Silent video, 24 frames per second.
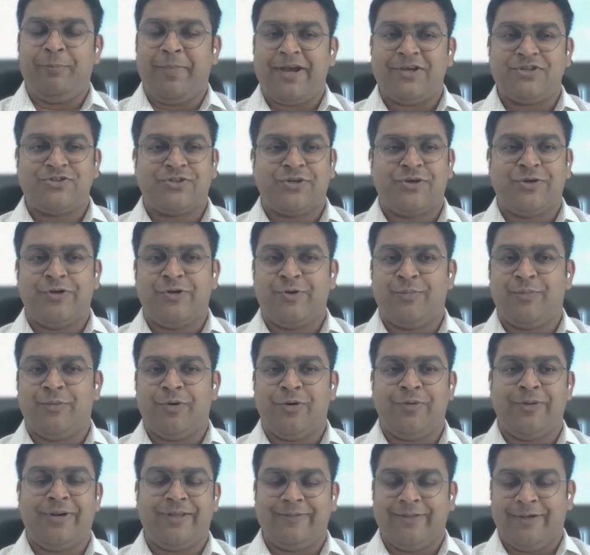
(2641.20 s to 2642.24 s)
passionate
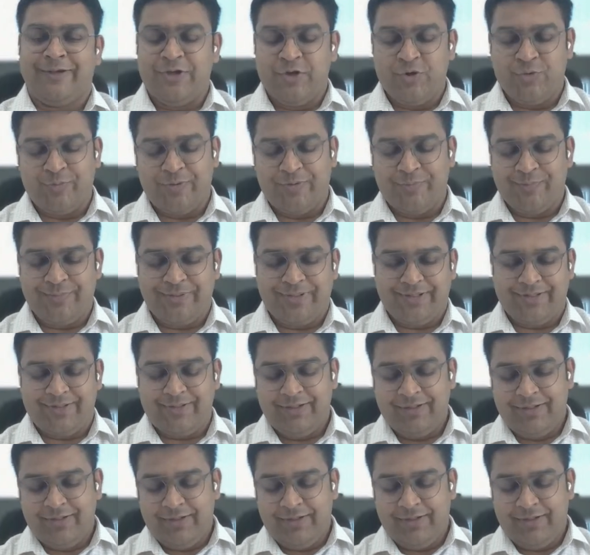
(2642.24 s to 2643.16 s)
about as a human being,